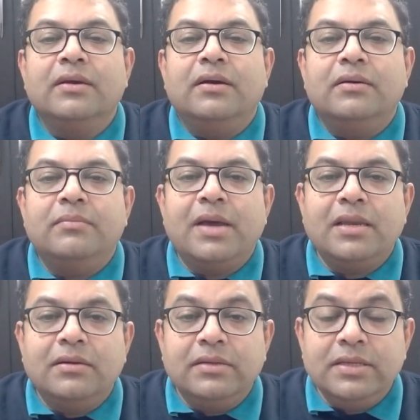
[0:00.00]
my
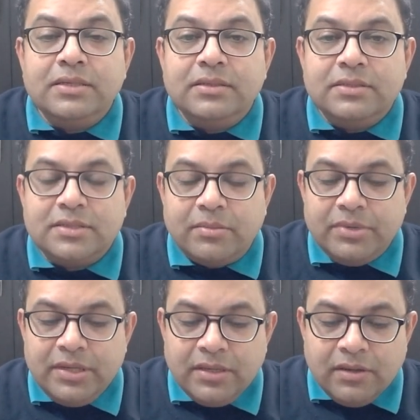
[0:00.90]
learning
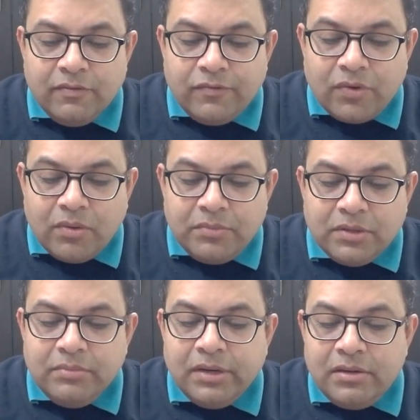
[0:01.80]
summary from the
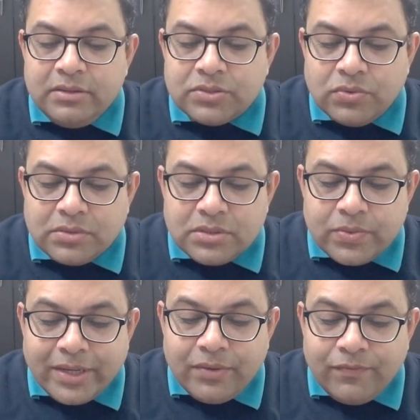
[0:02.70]
middle discourses
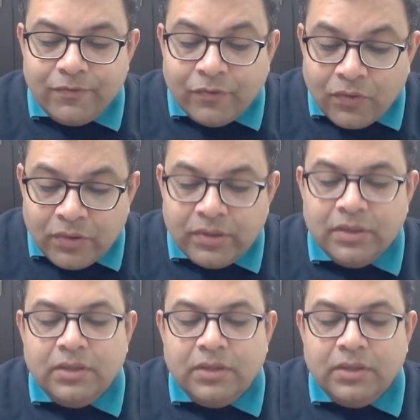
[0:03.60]
24,